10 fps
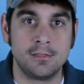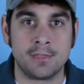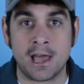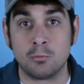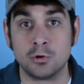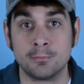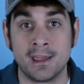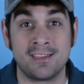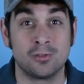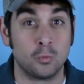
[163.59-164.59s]
that would
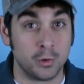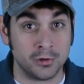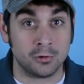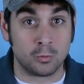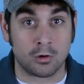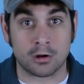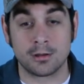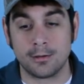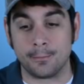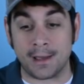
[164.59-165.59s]
make the wheel
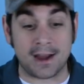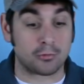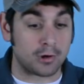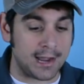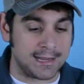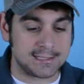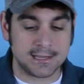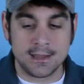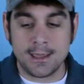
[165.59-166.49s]
work back right.